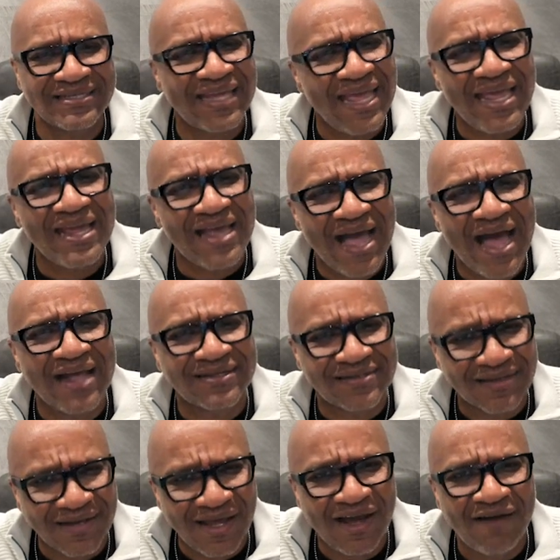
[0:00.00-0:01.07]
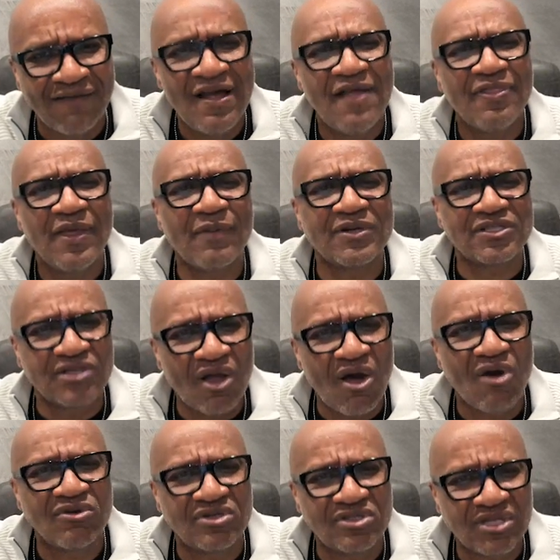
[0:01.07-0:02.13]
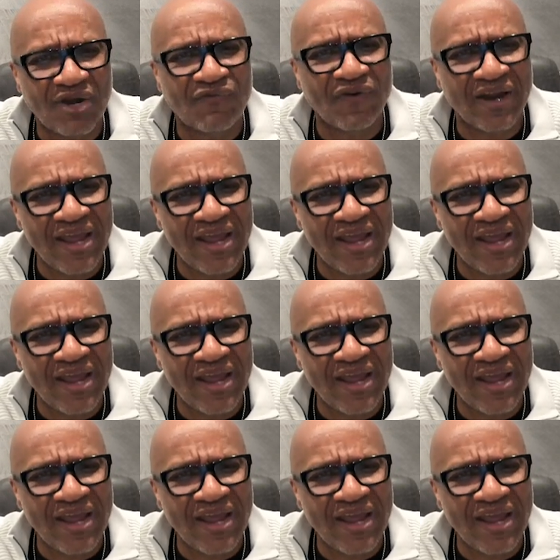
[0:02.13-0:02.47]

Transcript: In God's love, there is long suffering.